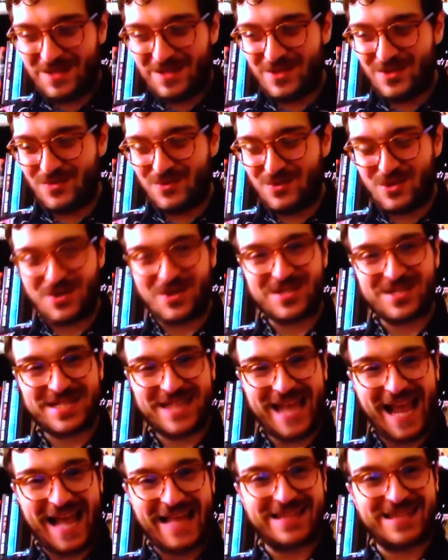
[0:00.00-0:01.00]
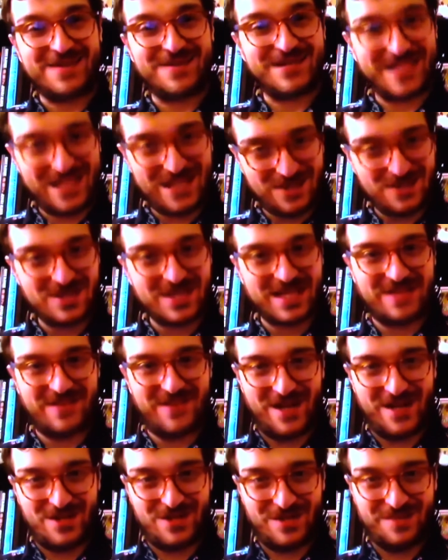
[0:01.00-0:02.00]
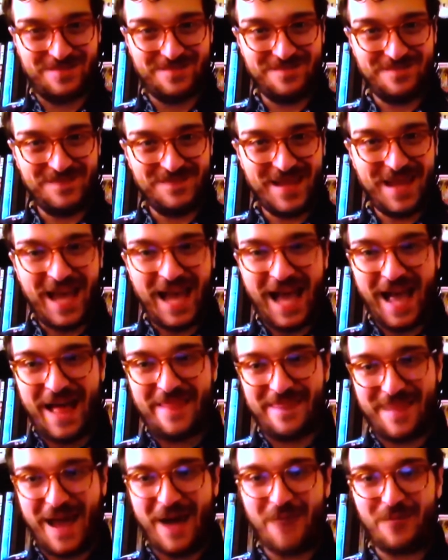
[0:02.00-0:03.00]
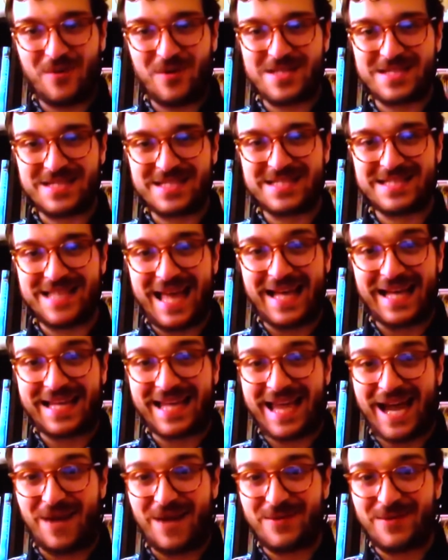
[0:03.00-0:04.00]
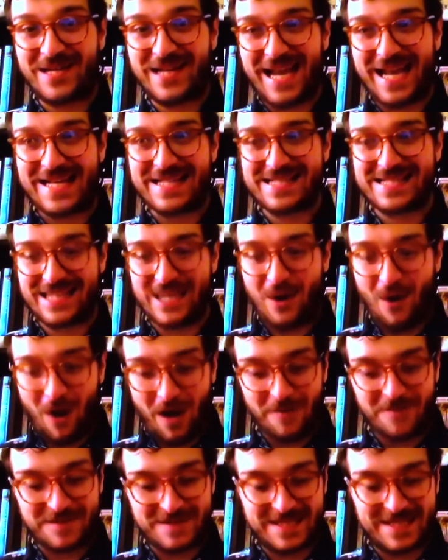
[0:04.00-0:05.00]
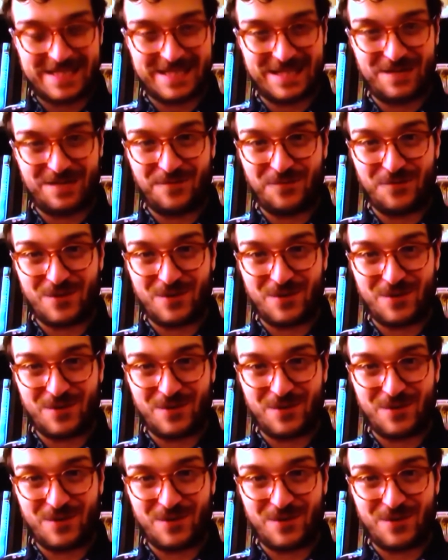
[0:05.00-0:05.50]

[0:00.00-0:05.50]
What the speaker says: New Jersey had their teachers convention, and that counted as the off season for